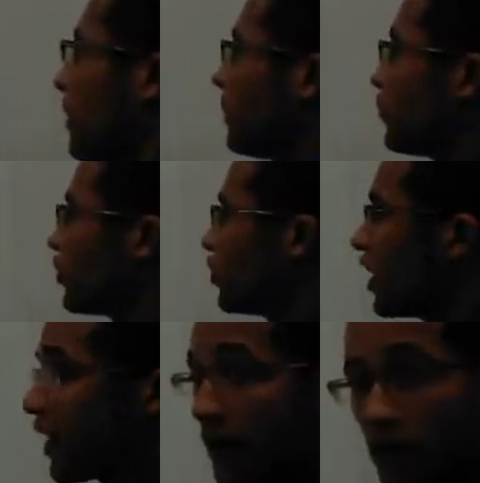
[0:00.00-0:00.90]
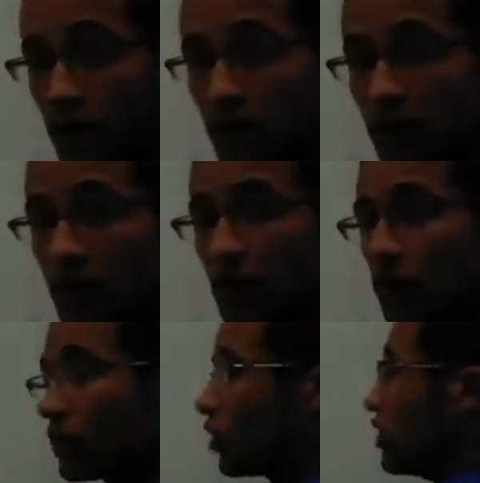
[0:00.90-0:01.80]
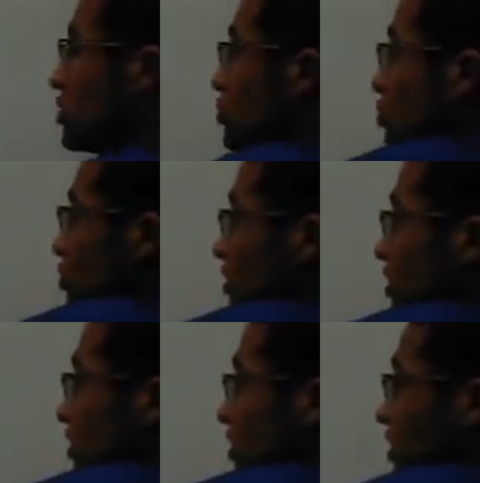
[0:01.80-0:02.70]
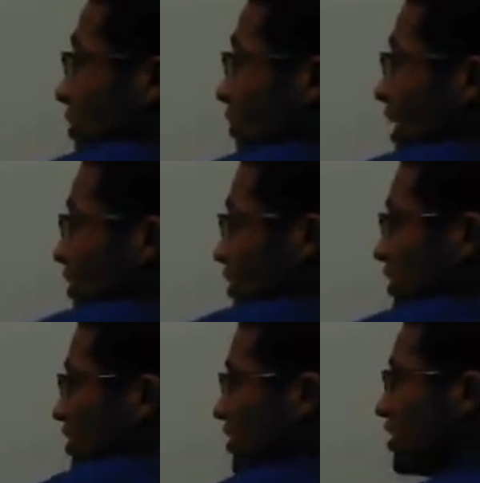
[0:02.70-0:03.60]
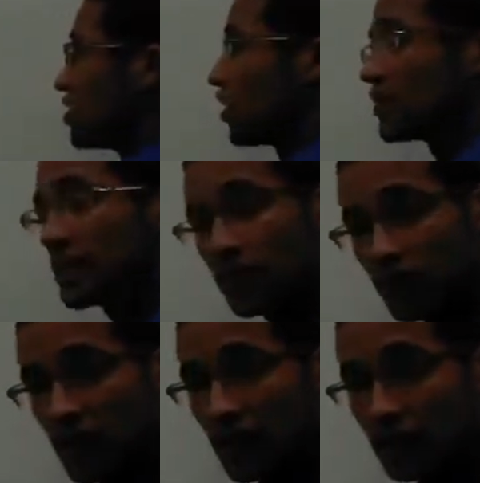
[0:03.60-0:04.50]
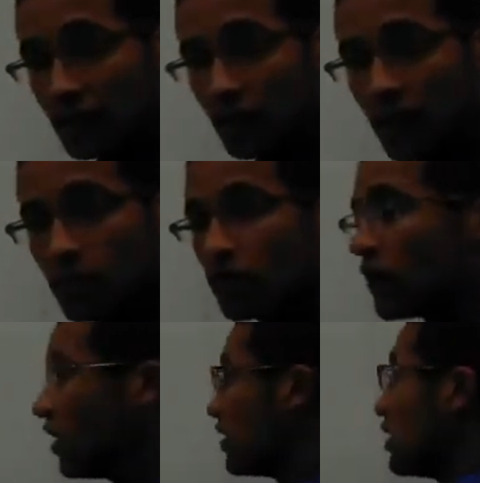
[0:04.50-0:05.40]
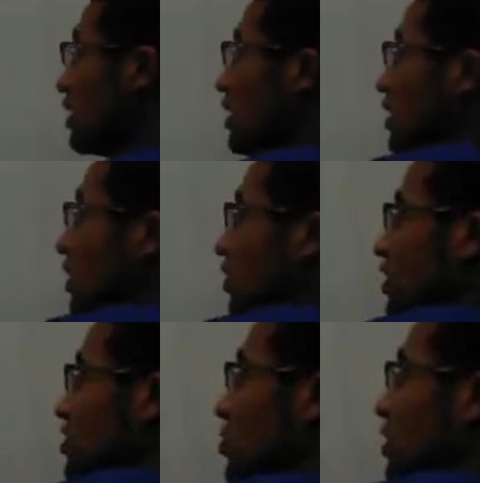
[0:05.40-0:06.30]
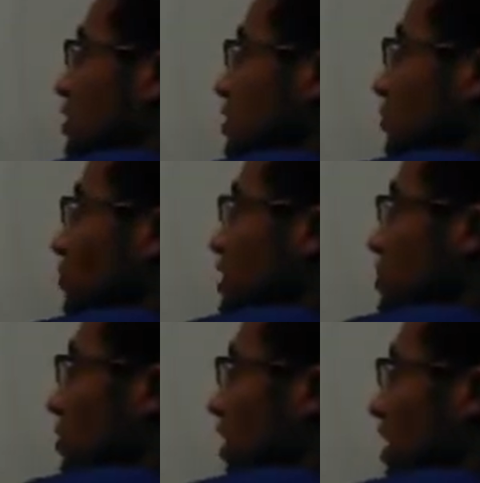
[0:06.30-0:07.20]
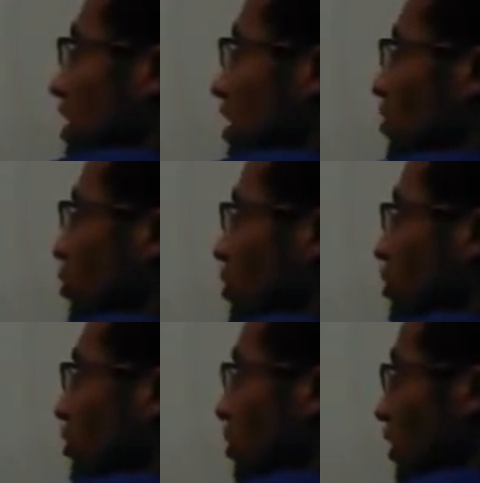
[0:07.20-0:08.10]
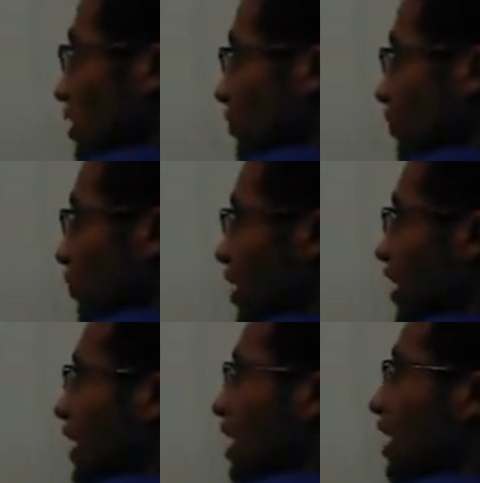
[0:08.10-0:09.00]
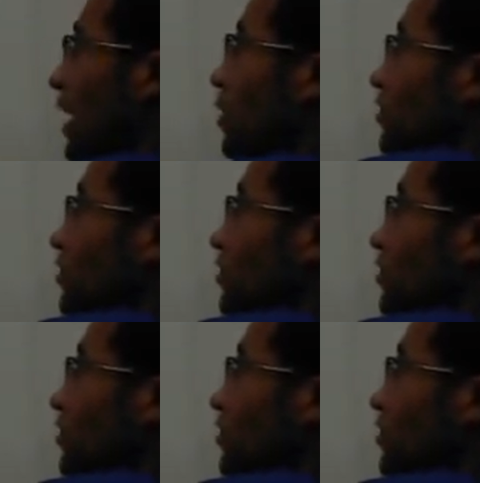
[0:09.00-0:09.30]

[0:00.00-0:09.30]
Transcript: So now, we're going to simplify this. It's already simplified, so we can move on. This one is simplified to negative 3 over 1. And now whatever